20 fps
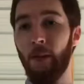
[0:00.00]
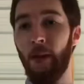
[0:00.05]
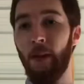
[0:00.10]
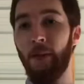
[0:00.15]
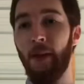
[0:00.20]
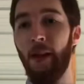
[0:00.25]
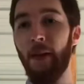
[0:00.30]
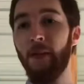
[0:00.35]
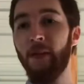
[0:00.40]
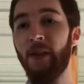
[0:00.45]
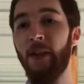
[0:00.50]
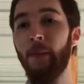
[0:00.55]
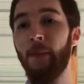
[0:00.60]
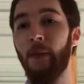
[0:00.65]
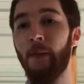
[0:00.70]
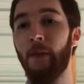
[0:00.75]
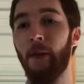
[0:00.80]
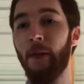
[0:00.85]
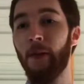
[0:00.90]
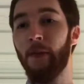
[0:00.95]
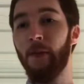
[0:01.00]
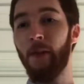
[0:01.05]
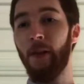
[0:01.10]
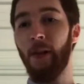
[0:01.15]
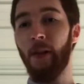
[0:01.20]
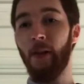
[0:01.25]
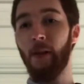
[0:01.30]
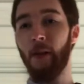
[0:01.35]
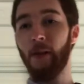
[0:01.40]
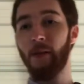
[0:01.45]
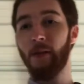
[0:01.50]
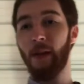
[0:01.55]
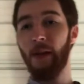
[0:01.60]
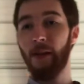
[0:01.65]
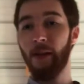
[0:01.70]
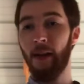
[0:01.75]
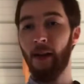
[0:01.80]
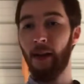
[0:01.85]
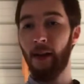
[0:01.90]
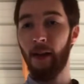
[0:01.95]
If you haven't seen my first video, go
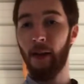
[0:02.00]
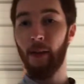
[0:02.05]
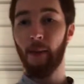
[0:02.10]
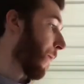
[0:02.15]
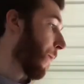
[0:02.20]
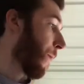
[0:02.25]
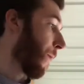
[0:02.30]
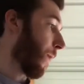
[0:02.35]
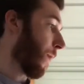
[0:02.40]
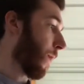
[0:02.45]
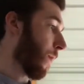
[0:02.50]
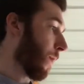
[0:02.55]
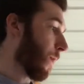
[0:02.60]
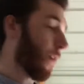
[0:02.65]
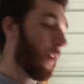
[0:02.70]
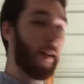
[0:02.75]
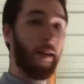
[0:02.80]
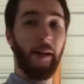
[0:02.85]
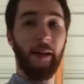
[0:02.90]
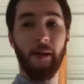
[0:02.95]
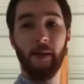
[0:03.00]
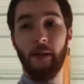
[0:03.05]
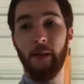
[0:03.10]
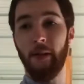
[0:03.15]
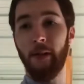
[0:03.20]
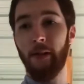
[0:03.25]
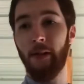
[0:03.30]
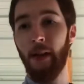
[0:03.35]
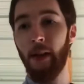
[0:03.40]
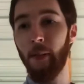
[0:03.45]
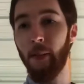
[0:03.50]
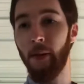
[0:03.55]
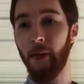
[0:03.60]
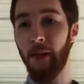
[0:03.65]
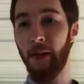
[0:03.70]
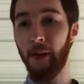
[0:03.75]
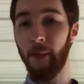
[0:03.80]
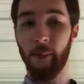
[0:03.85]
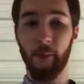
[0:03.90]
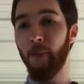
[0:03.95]
check that out. Doing a little series on this table
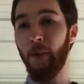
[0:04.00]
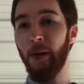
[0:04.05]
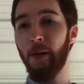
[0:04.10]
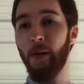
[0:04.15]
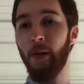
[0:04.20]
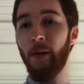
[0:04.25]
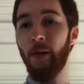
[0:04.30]
here. Make sure